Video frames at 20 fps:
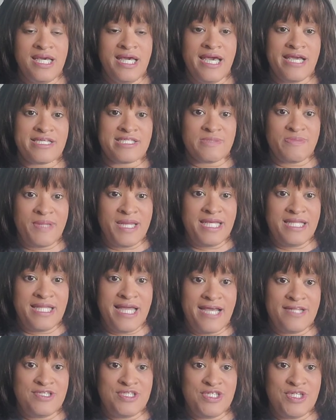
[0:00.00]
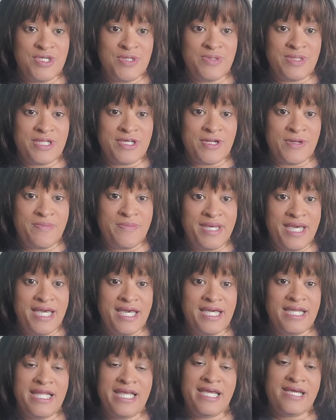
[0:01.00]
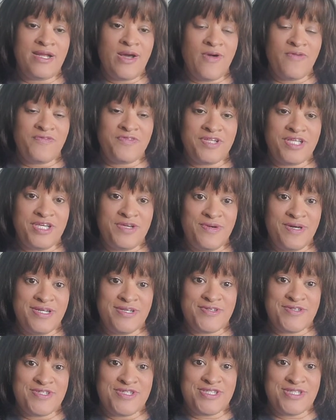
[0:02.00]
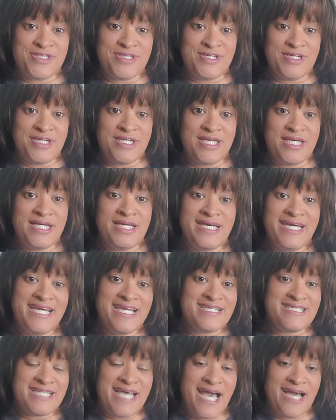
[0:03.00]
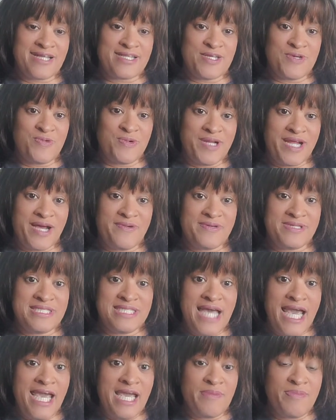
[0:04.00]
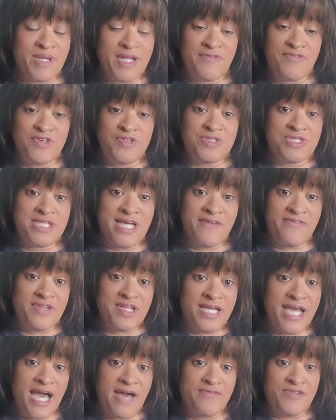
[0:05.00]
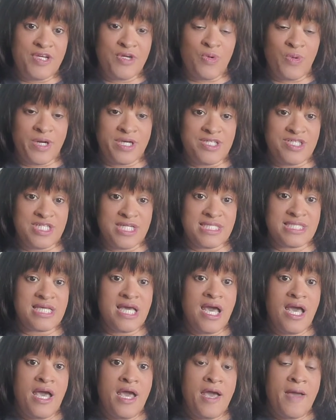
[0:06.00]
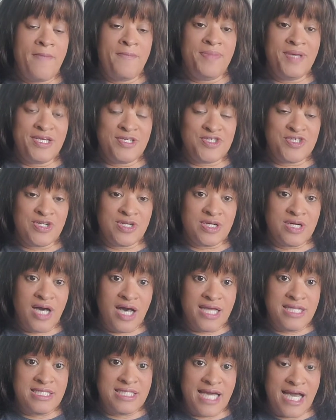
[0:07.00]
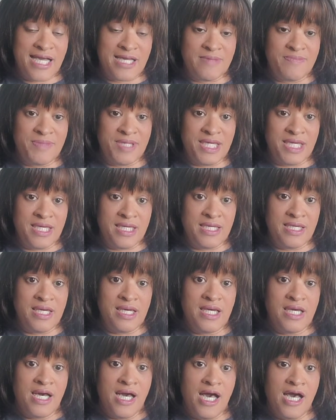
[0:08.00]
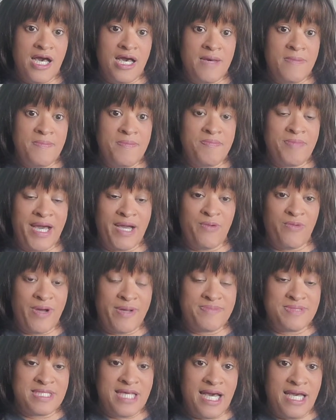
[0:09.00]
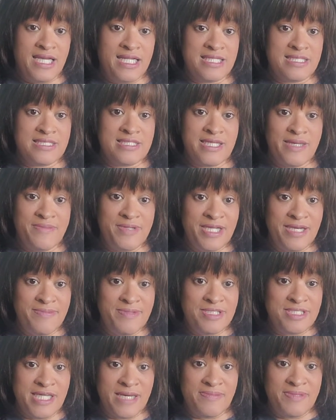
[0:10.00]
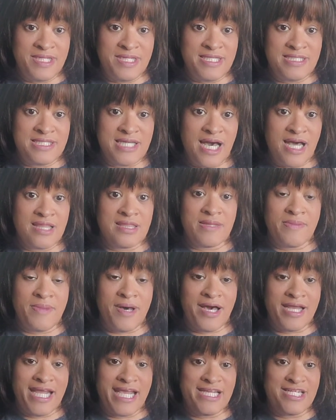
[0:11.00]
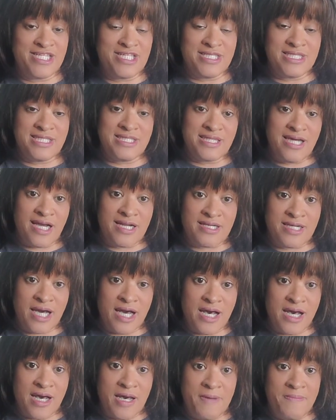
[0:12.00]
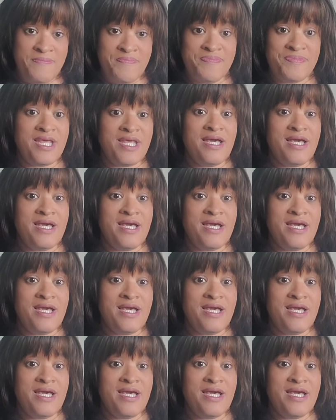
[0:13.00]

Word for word: explain that to you a little bit, and hopefully you understood exactly what I was saying. But if you definitely have any questions, be sure to contact me. Um, my website is www.themotteagency.com.